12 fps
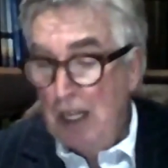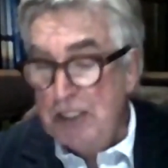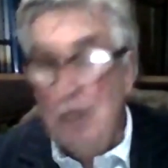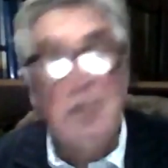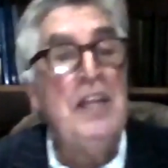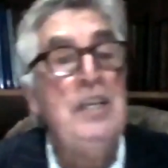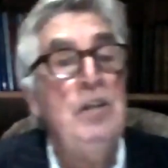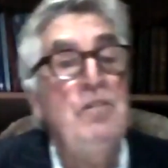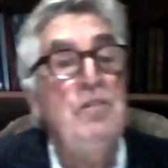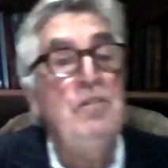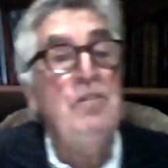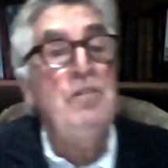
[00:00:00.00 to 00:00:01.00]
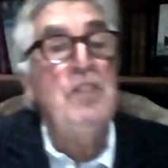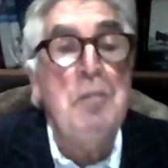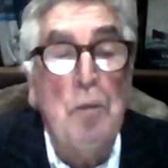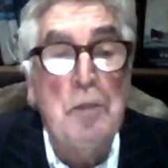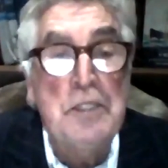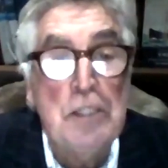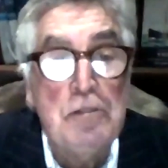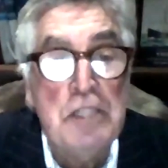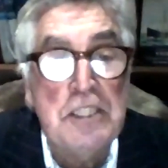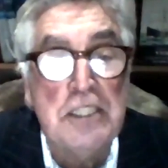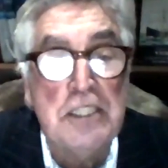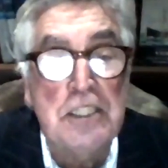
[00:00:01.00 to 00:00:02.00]
So thank you for giving me the
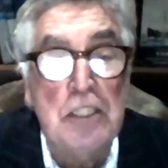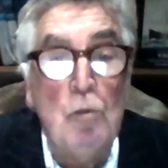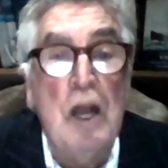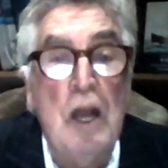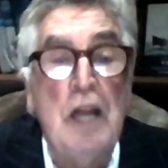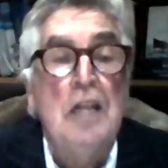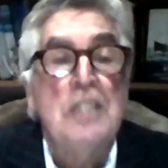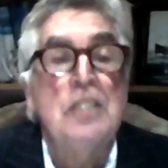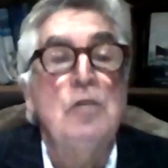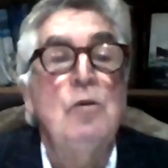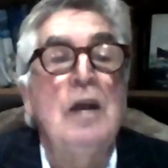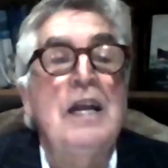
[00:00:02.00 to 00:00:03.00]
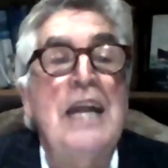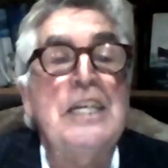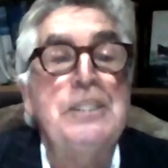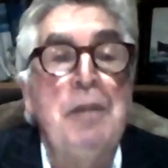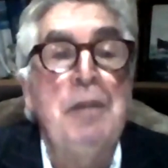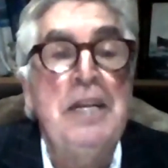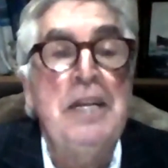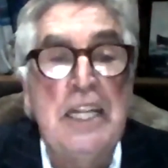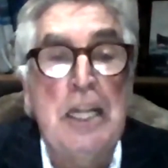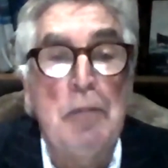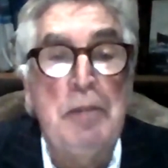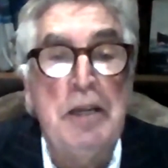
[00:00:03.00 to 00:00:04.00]
opportunity to
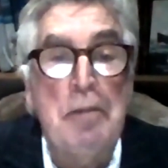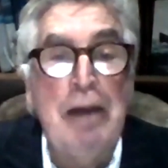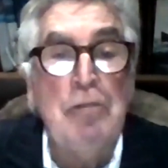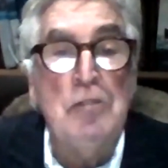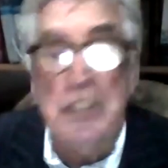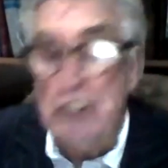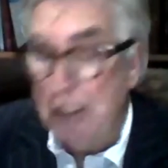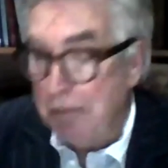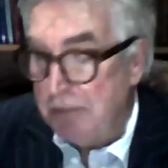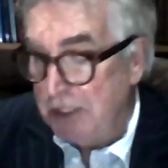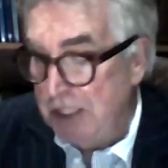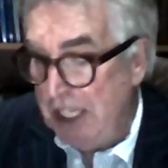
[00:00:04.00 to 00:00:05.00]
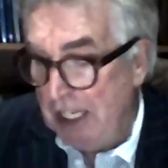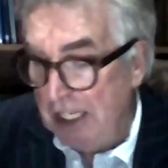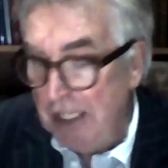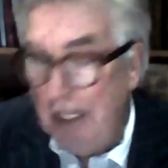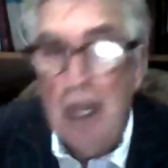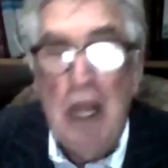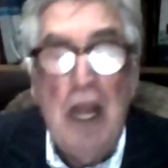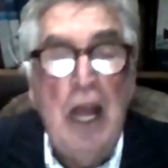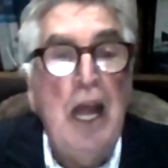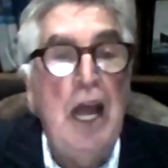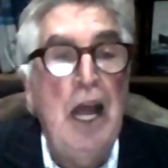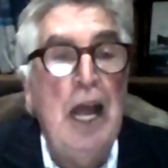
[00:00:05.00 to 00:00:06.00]
explain a little bit about the ship today,